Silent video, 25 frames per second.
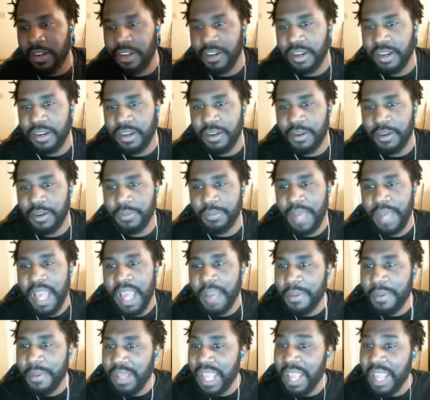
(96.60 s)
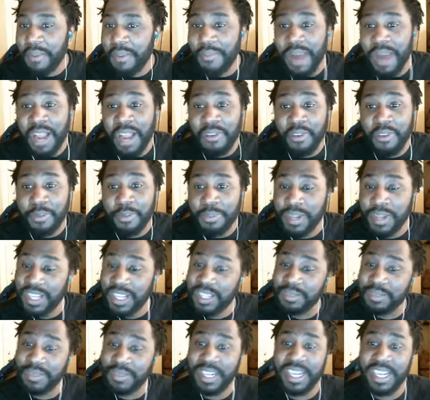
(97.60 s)
Um, uh, maybe he might
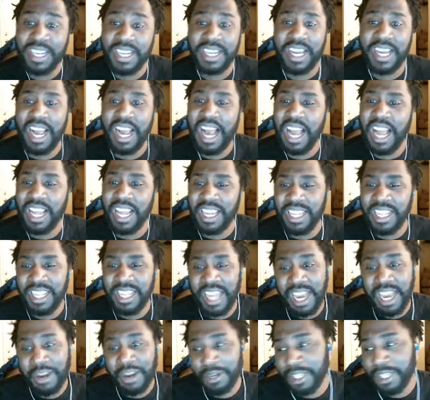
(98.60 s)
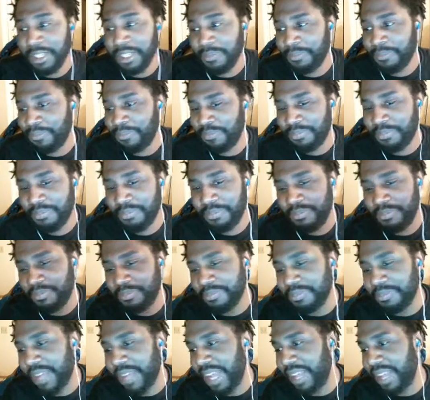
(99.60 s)
replace May. Highly doubted.
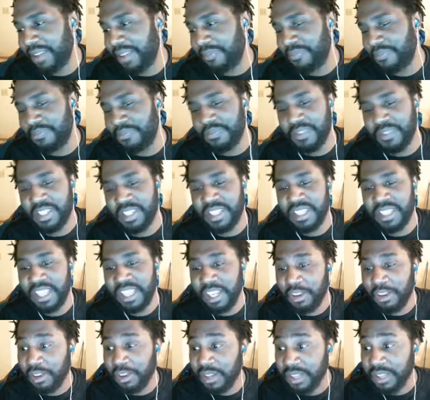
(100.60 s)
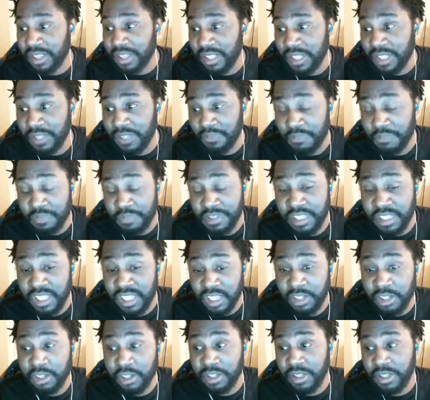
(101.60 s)
Like seriously,
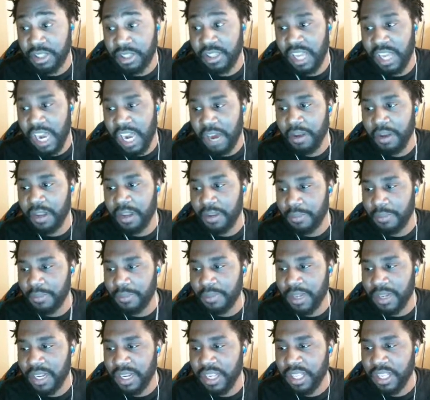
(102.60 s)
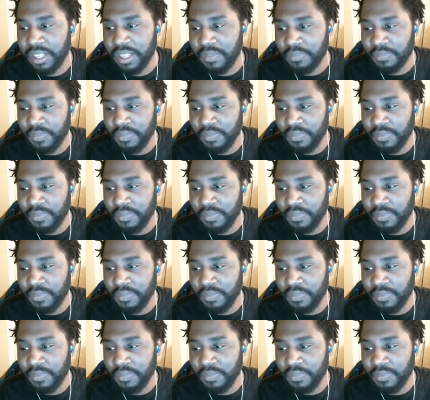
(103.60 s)
seriously doubted, but it's